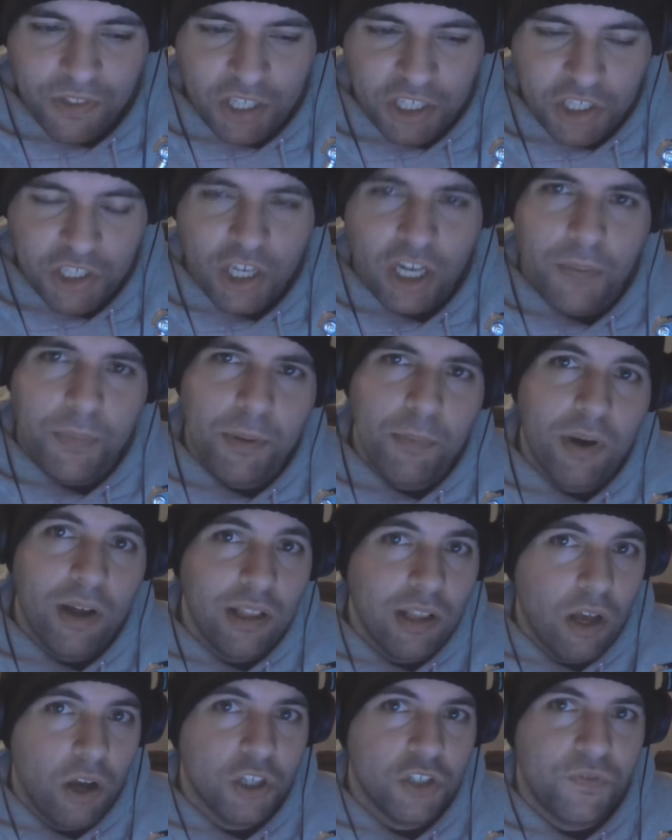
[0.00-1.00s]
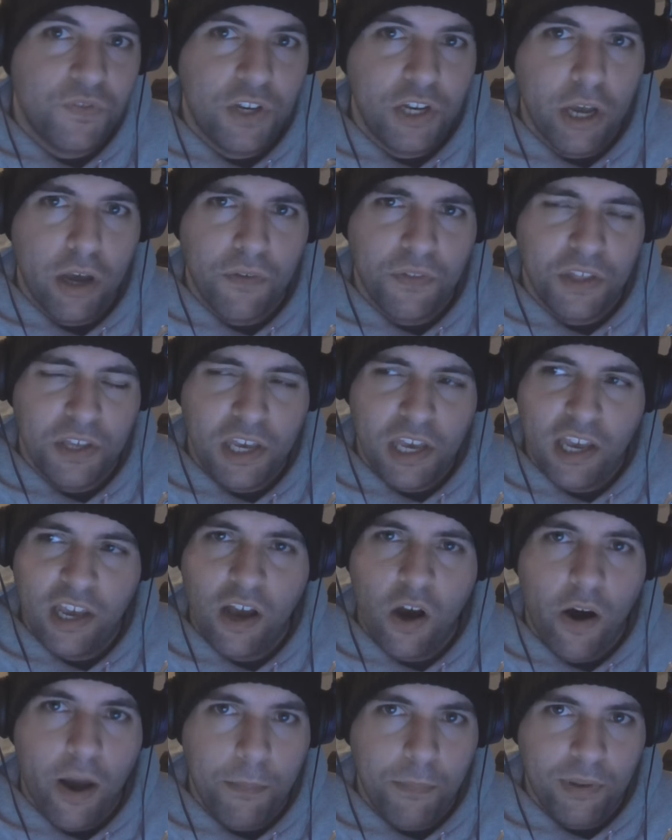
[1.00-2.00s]
This is going to be my last video of the
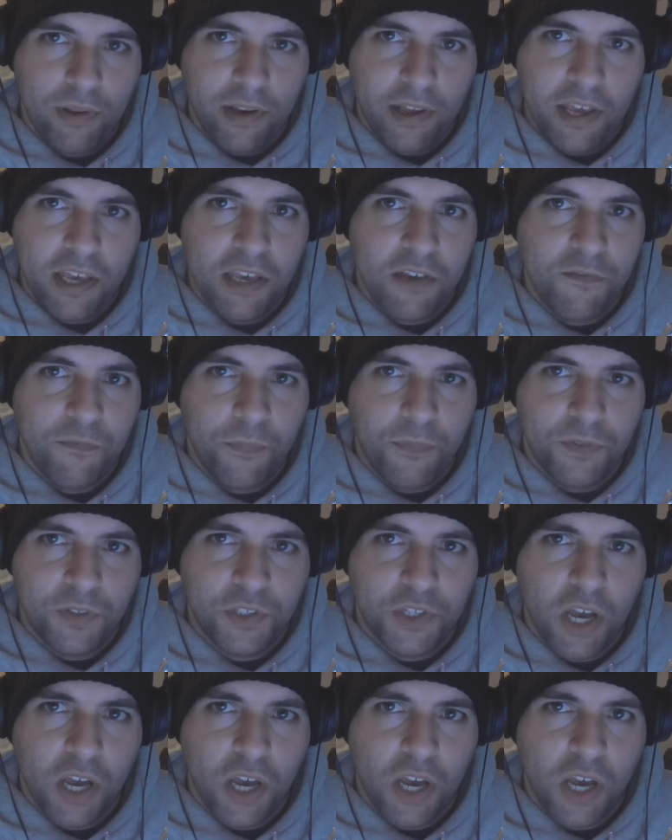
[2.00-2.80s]
year, I believe.